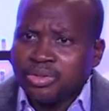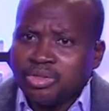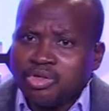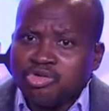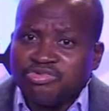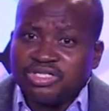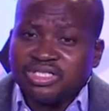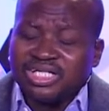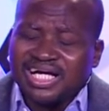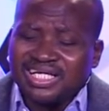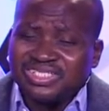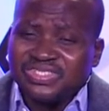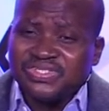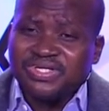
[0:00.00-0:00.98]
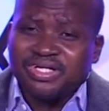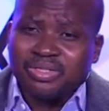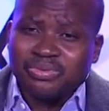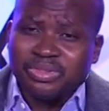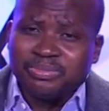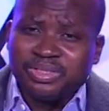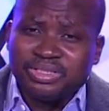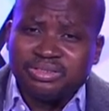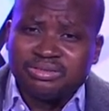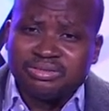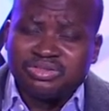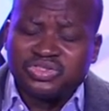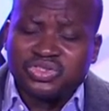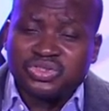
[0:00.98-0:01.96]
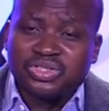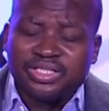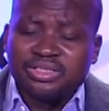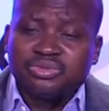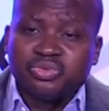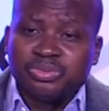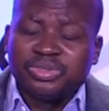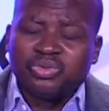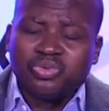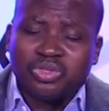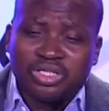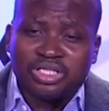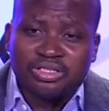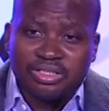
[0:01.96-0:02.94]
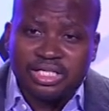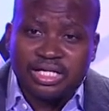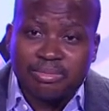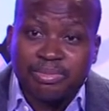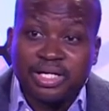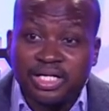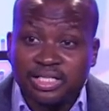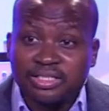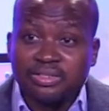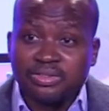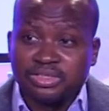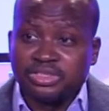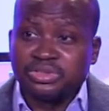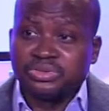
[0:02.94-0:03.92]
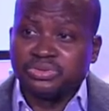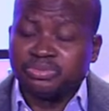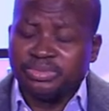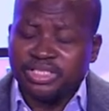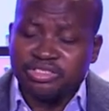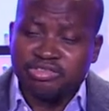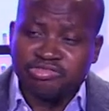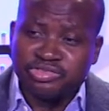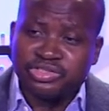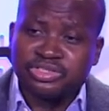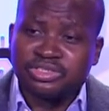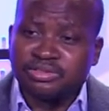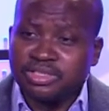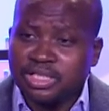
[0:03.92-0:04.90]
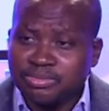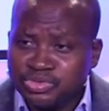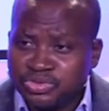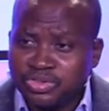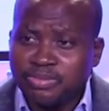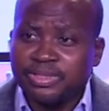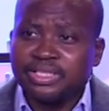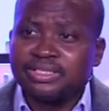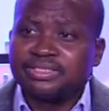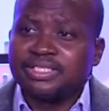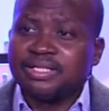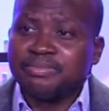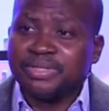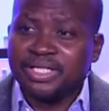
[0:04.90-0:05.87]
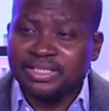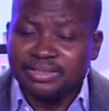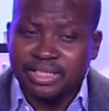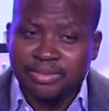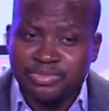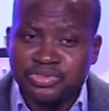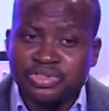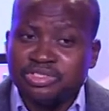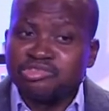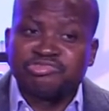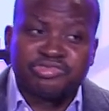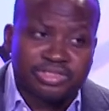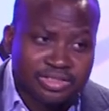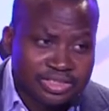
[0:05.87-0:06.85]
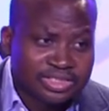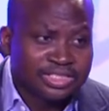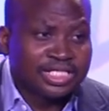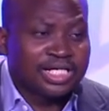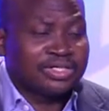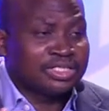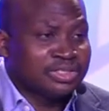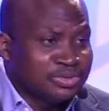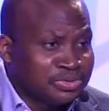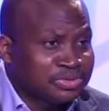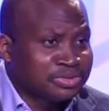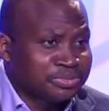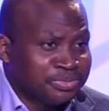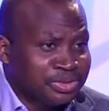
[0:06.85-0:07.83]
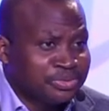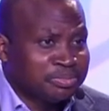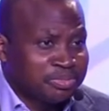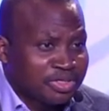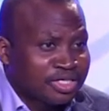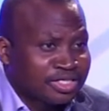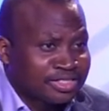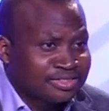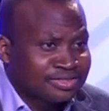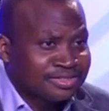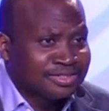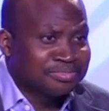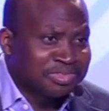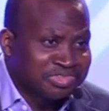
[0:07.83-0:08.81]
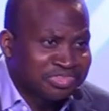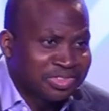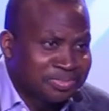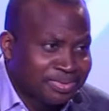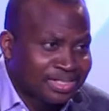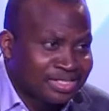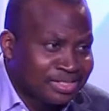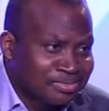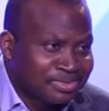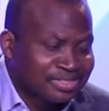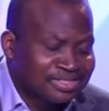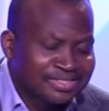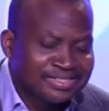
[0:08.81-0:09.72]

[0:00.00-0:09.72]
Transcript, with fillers: over the last year we've been working on our parking lot issue. Many of us, I'm sure you've forgotten how it used to be with parking before pandemic.